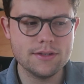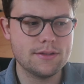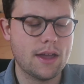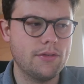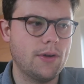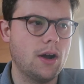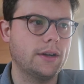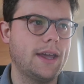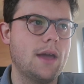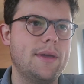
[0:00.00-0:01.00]
David Wagner
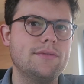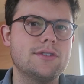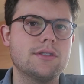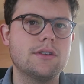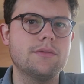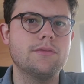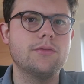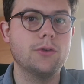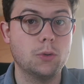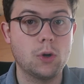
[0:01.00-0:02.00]
came into the
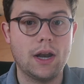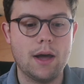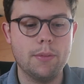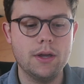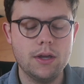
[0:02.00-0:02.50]
football club.